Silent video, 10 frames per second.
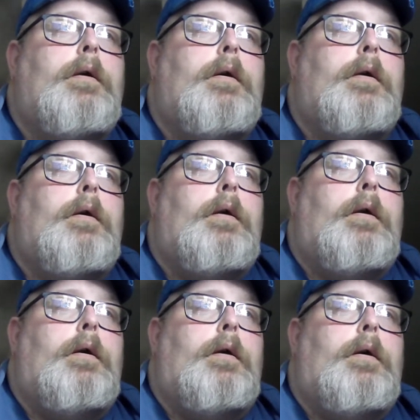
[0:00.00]

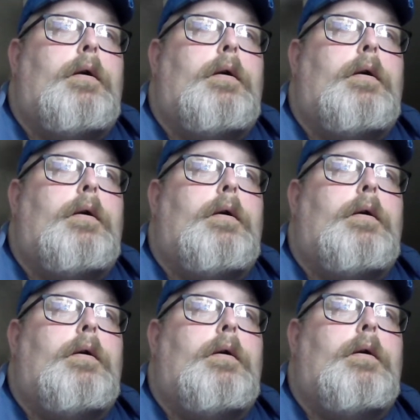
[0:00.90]

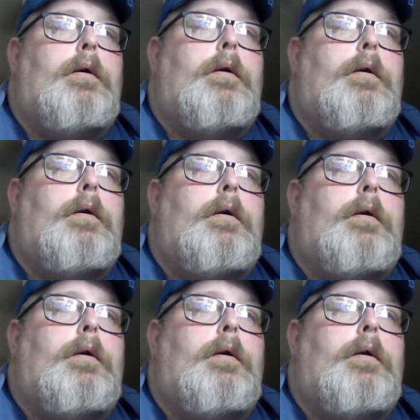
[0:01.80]
Nothing is said.